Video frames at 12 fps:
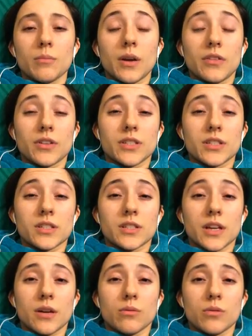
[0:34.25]
Ever
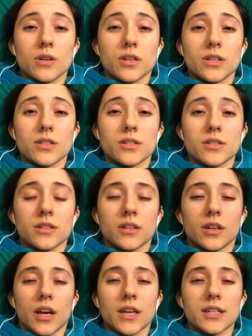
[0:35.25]
since I was
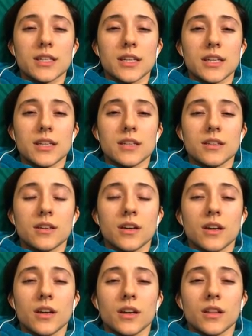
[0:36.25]
19,
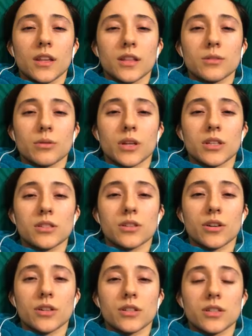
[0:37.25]
that's when I
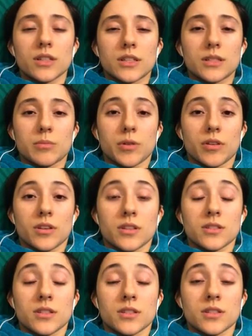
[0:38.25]
started to
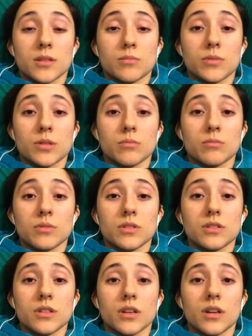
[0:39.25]
experience the
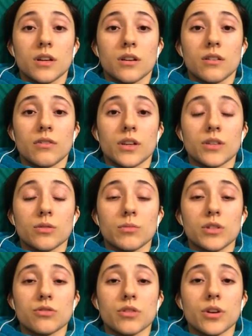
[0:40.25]
symptoms of
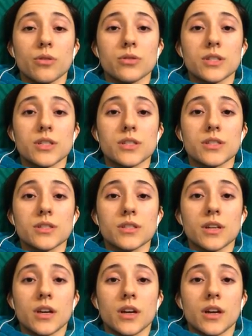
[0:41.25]
endometriosis.
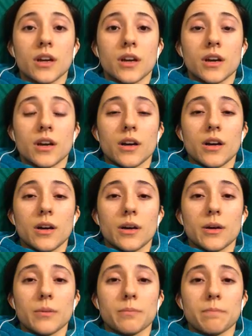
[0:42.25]

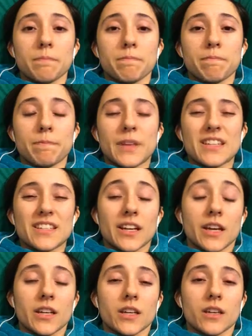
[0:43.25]
And to
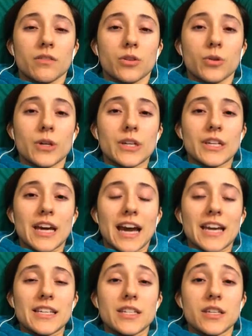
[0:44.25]
kind of give you an
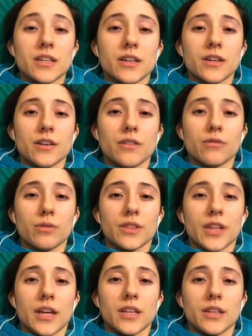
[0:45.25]
idea of
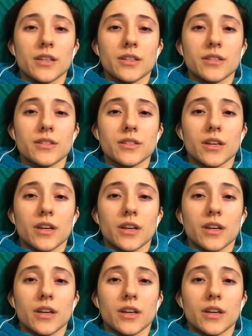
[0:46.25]
what that is,